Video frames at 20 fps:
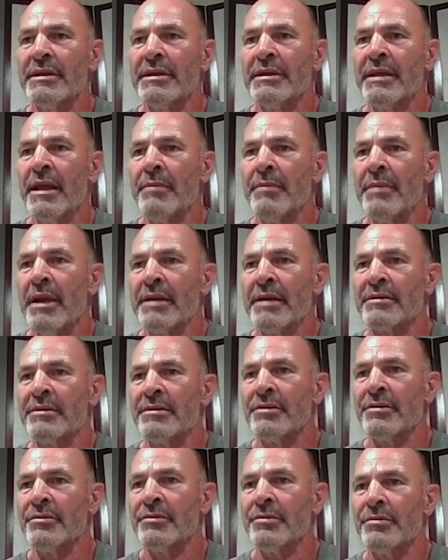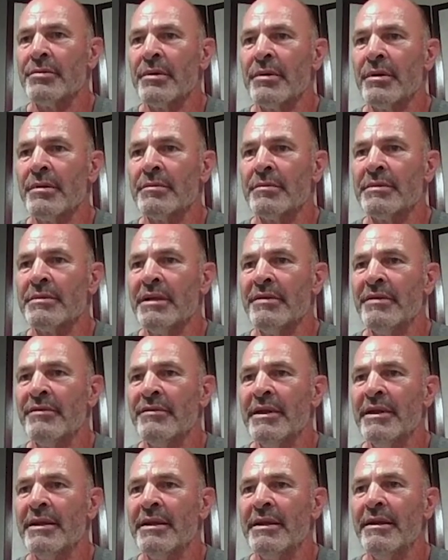Came back to do
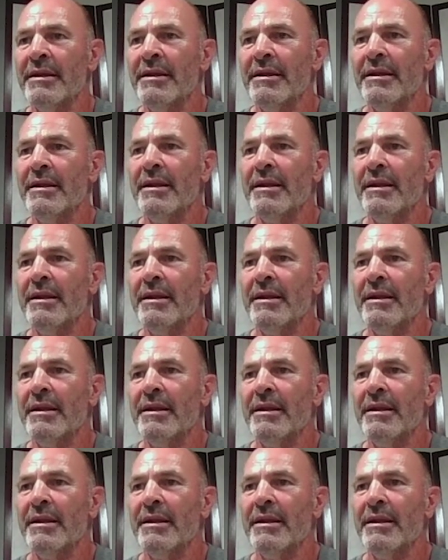TV.